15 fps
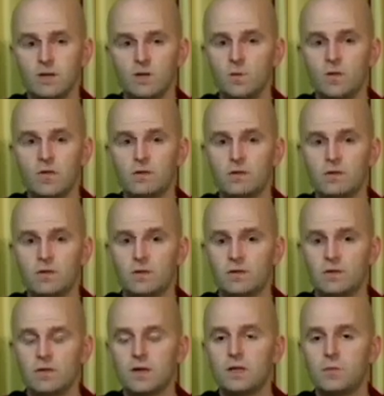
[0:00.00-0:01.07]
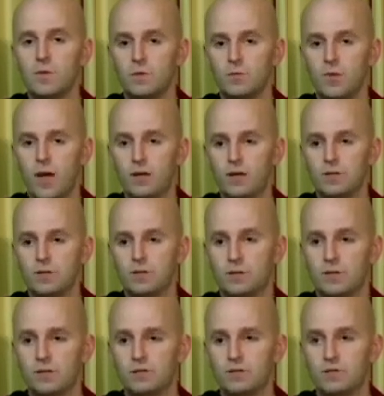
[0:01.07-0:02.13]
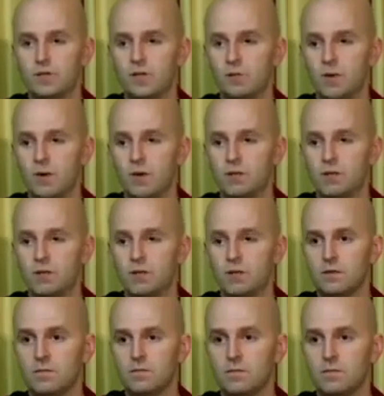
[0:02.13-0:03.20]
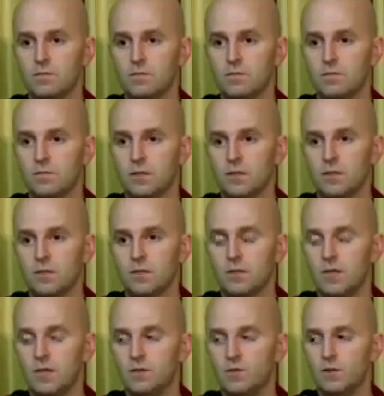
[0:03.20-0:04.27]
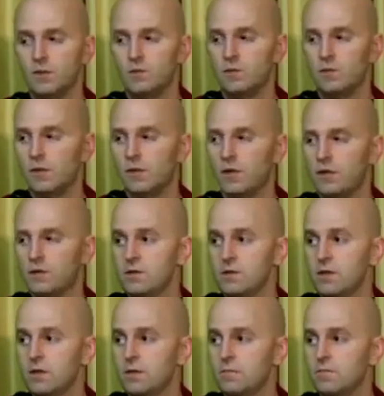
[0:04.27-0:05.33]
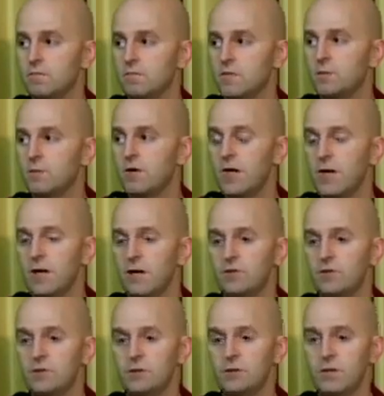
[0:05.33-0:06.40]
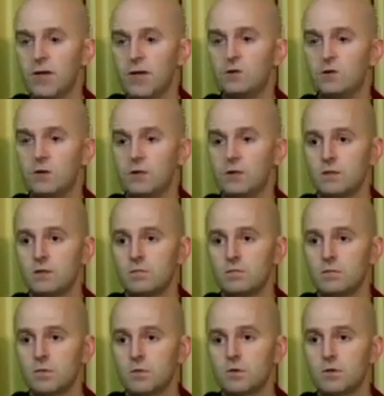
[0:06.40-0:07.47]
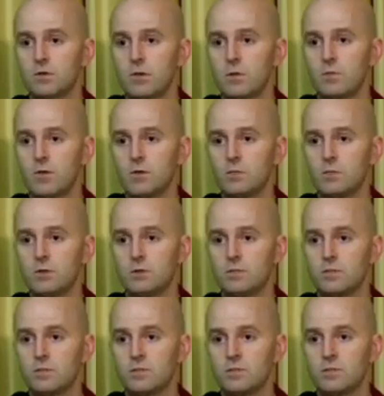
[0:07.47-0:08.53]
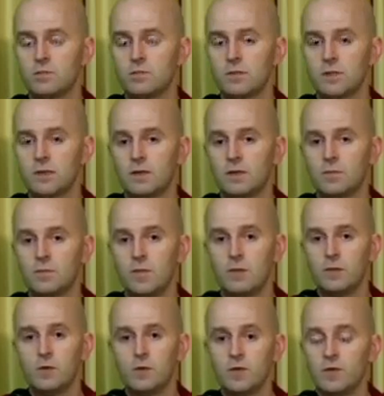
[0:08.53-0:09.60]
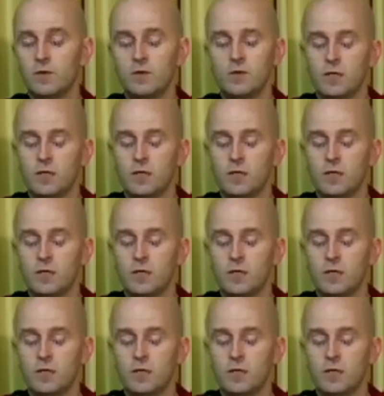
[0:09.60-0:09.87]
we don't think about practicing generosity. If we don't realize that we have hatred towards some people, maybe we